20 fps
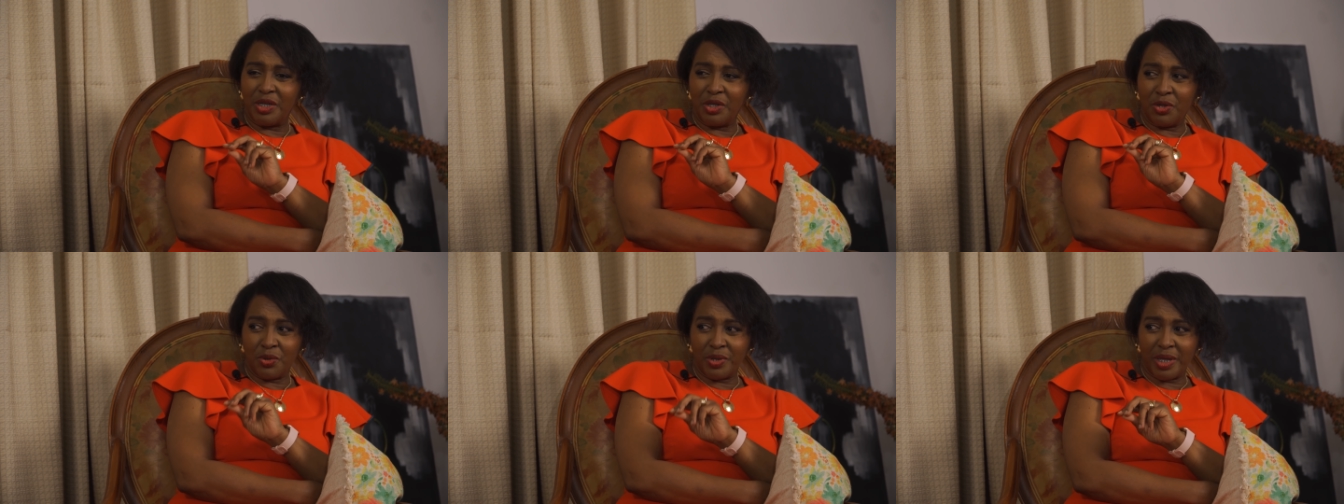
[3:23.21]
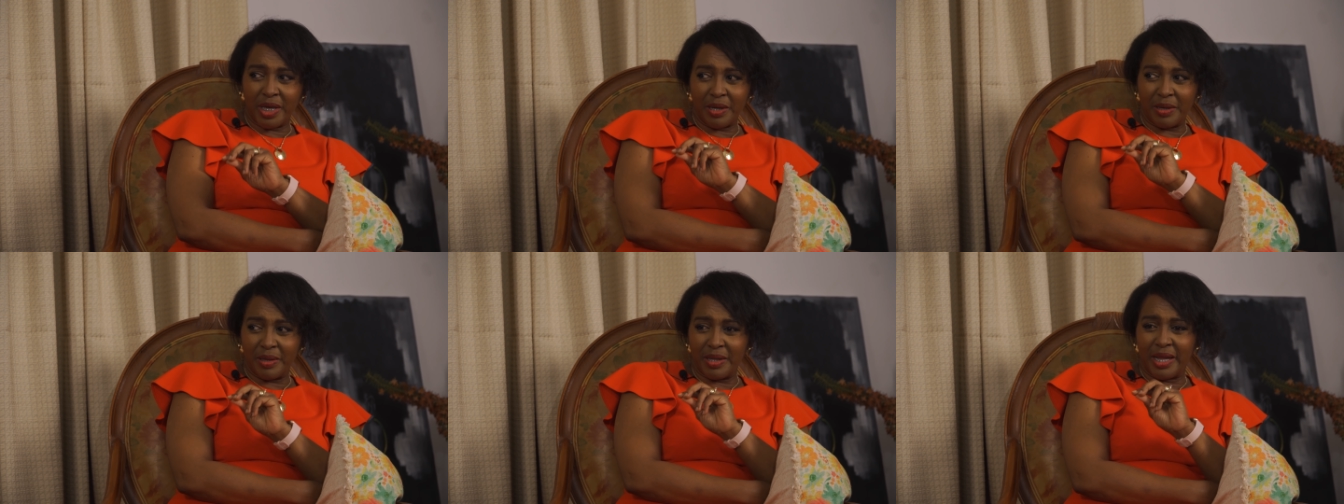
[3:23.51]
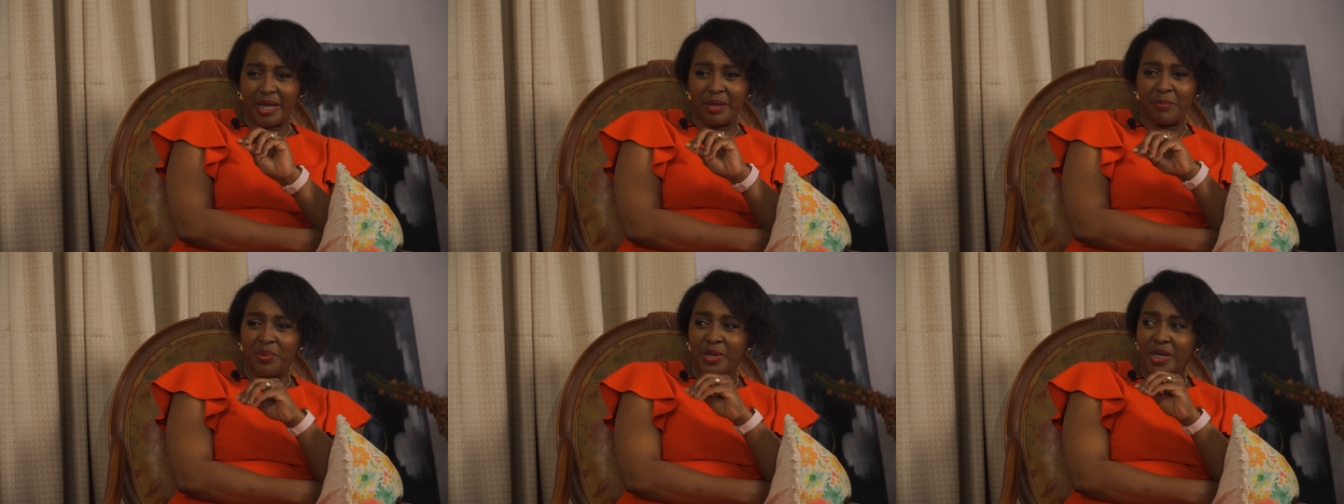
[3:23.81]
you know they're
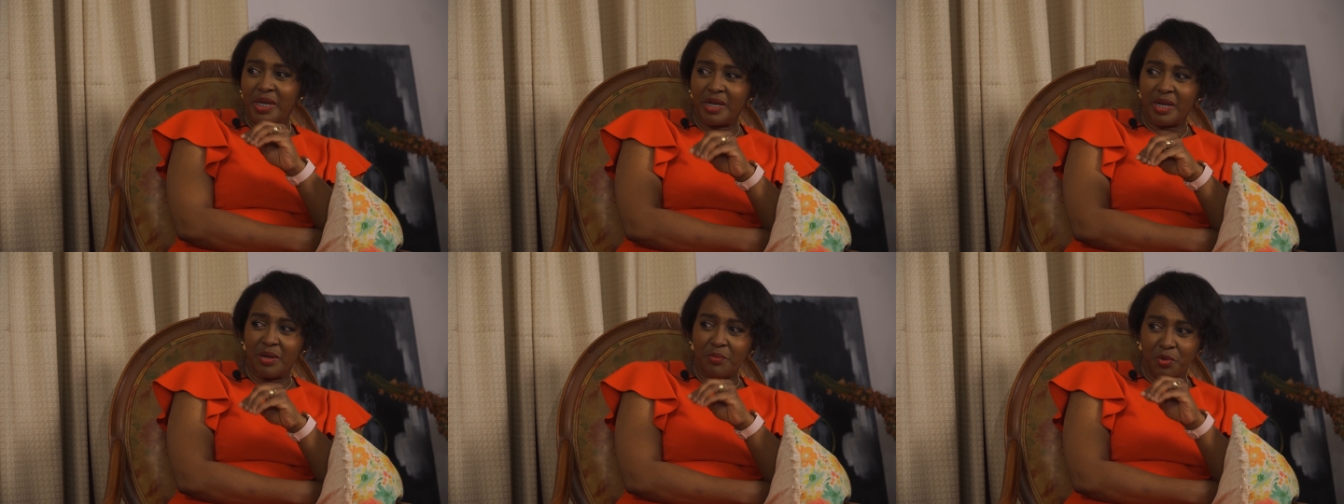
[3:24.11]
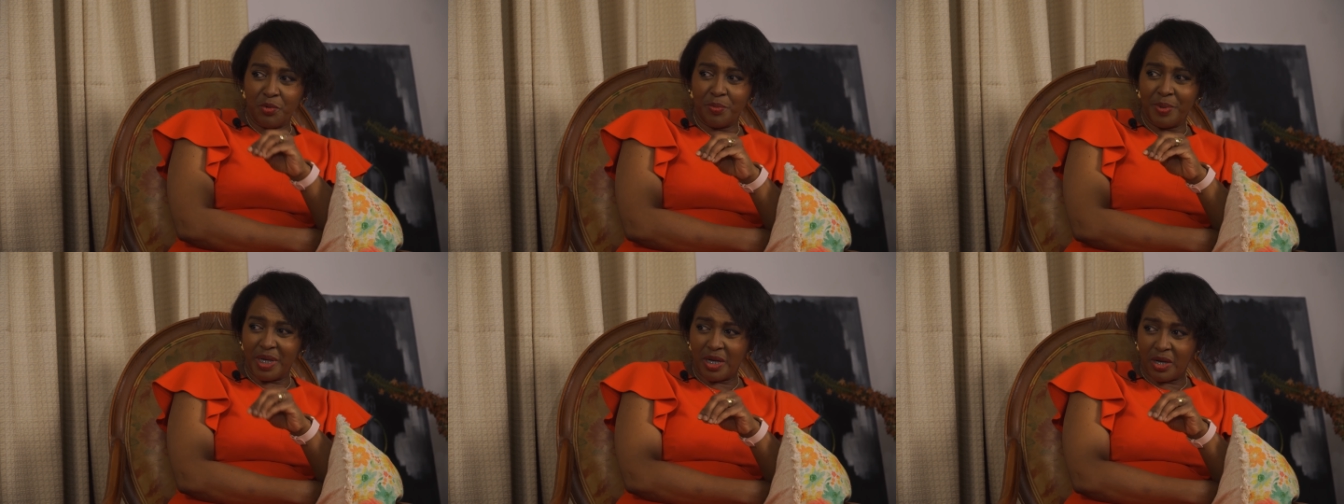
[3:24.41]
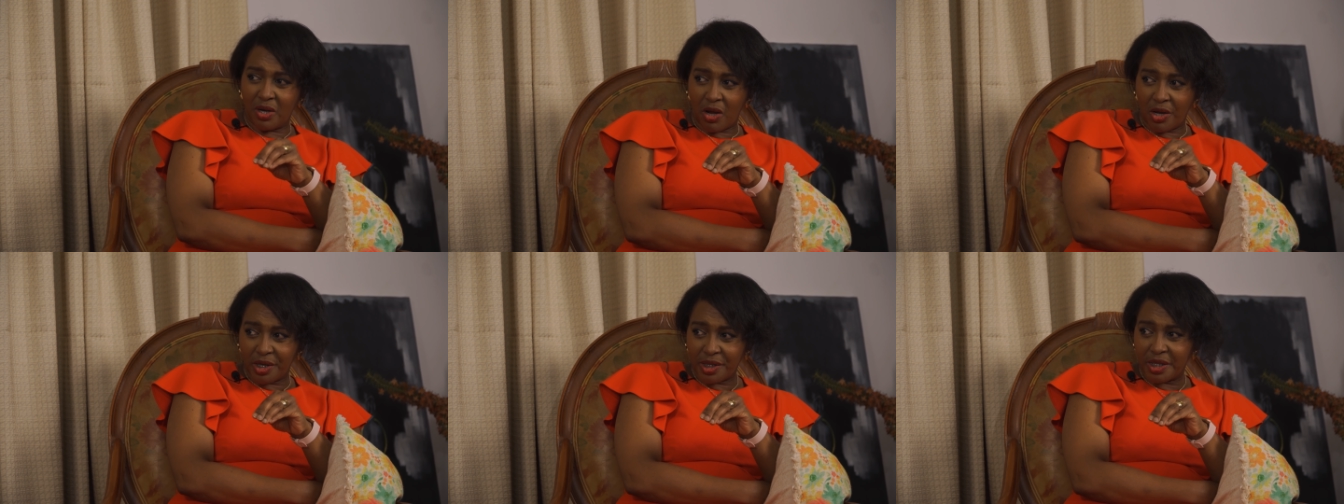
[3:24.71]
like peeing and pooping
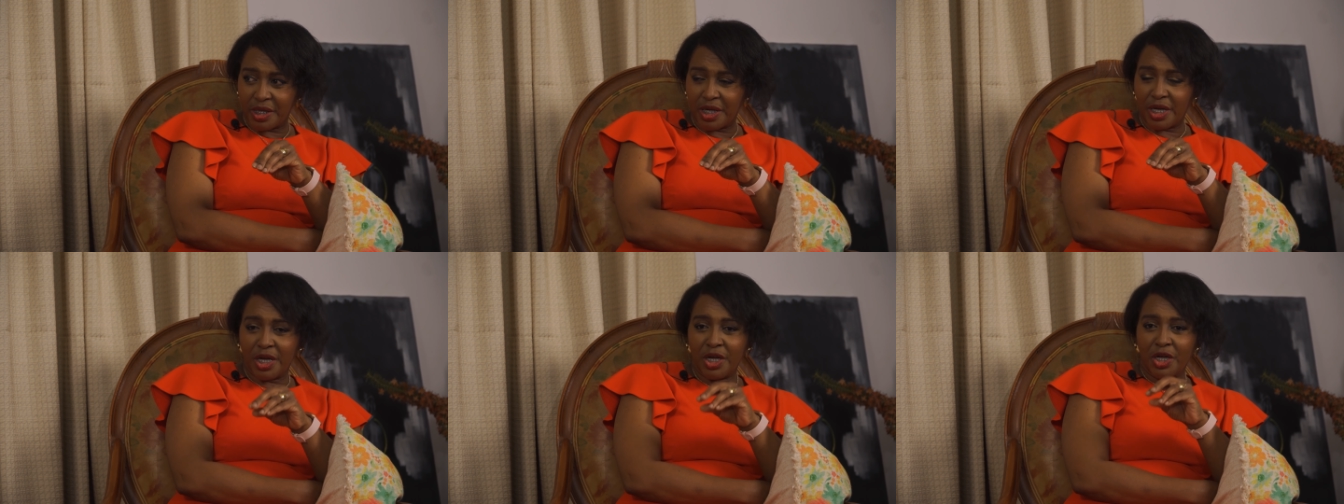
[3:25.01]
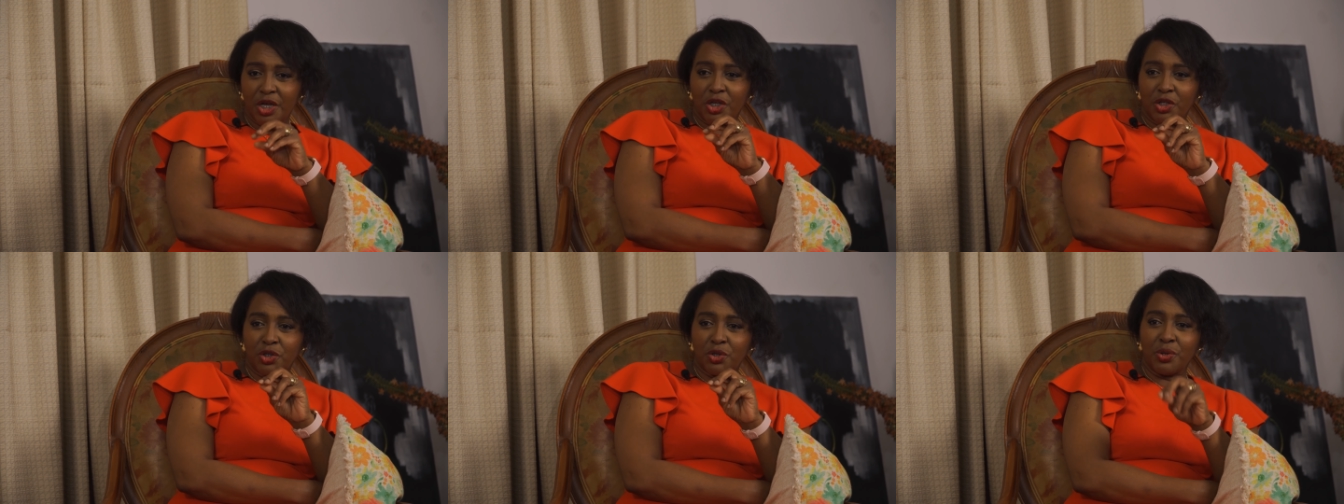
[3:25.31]
a lot, mm-hmm.